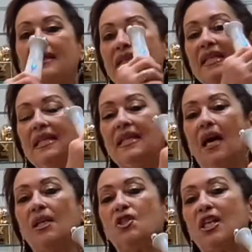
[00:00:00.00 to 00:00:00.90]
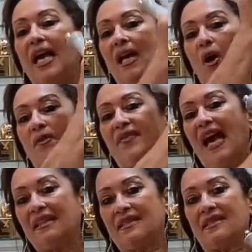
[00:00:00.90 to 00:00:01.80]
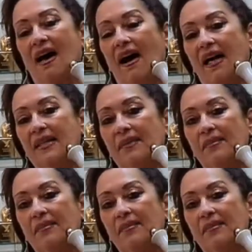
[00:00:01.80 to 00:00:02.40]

the gel on that side.